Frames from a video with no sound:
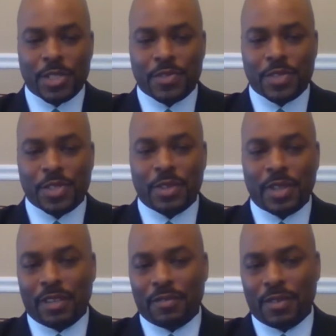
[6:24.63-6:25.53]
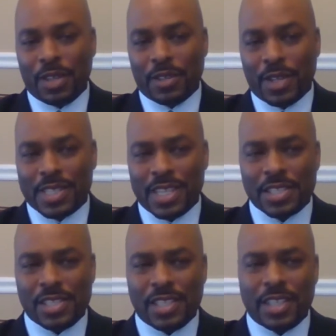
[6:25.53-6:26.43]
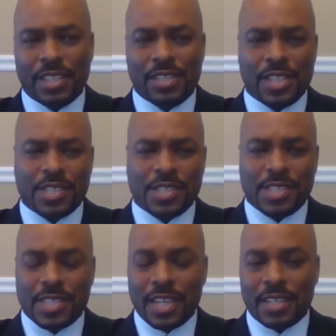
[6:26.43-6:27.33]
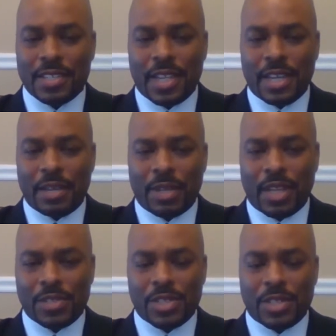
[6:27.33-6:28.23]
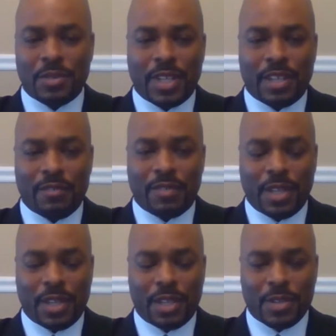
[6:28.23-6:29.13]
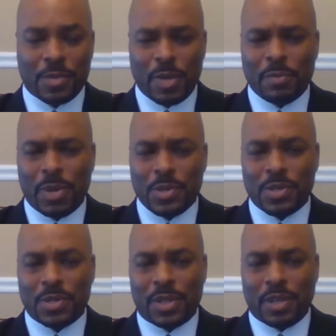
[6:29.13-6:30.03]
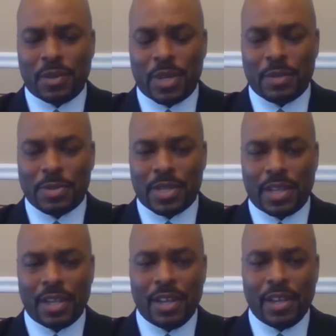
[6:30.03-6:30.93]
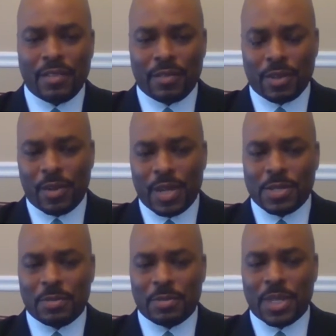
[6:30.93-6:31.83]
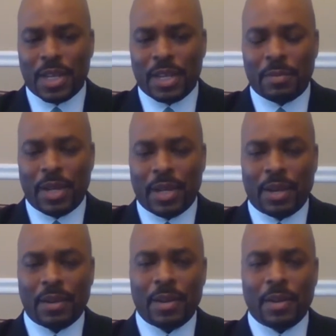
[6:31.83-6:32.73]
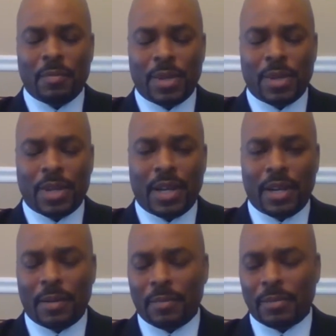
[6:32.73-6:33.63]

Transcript: Well, thank you very much for showing that video. That's actually just the second time that I've shown that video. It's been posted on our website for quite some time now, but